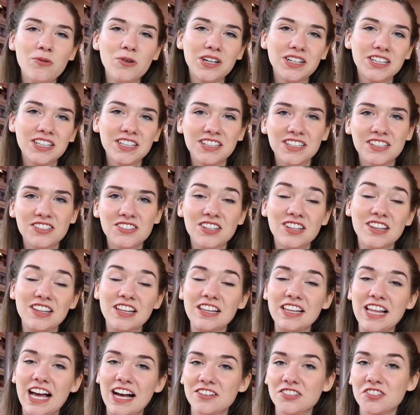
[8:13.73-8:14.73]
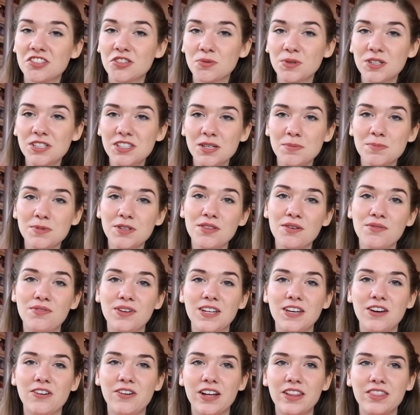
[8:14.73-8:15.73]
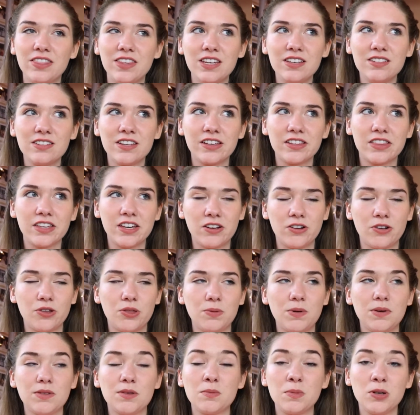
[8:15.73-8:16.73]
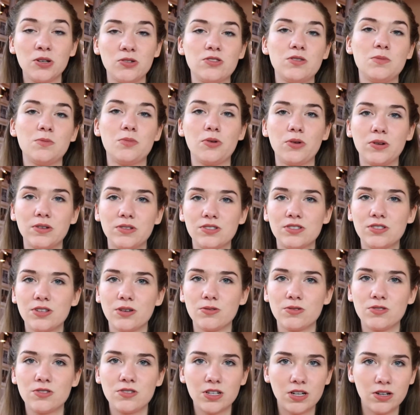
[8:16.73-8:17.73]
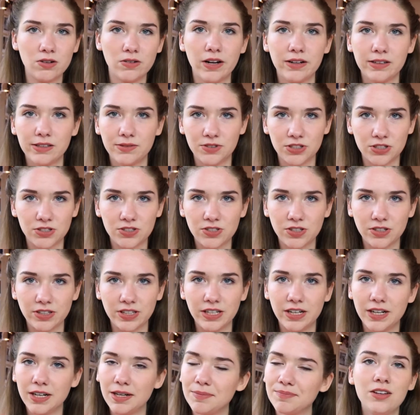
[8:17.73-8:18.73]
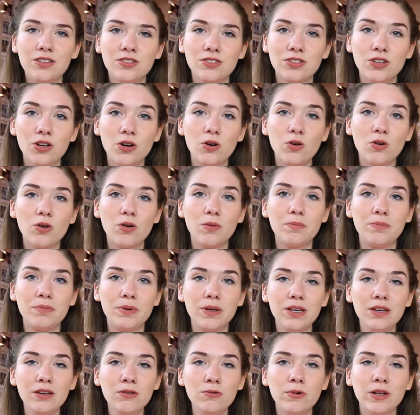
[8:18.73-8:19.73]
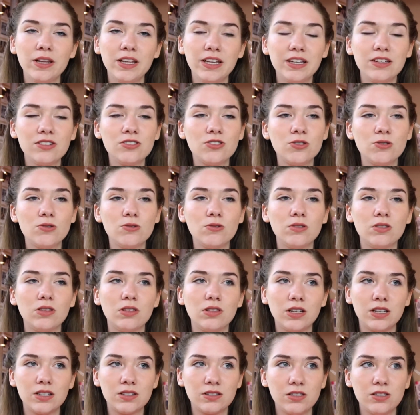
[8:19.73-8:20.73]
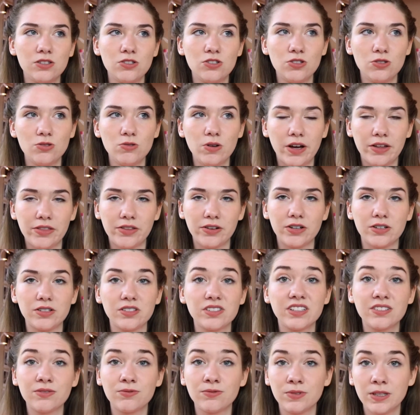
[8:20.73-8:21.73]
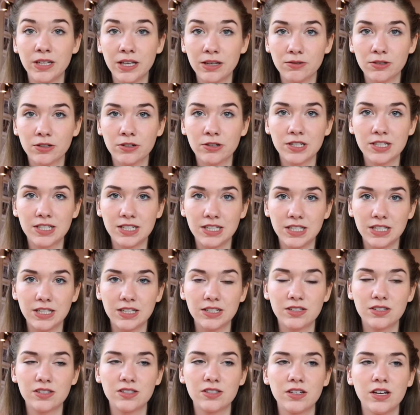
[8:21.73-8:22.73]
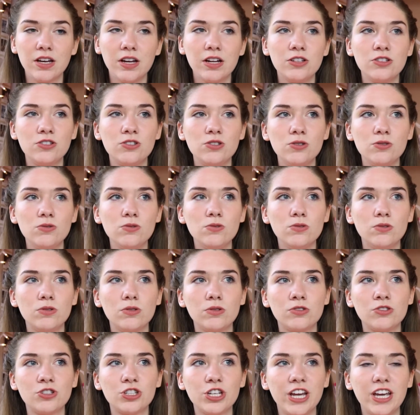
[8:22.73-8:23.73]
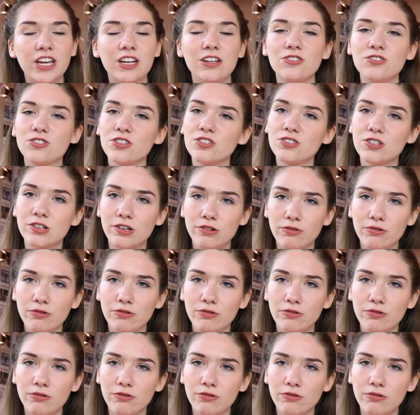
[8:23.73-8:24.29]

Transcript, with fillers: we're getting into the last 3 tips of the video, and these I think are 3 of the most important, so stick around if you're still here. So be willing to listen to others, get critiques, to change and to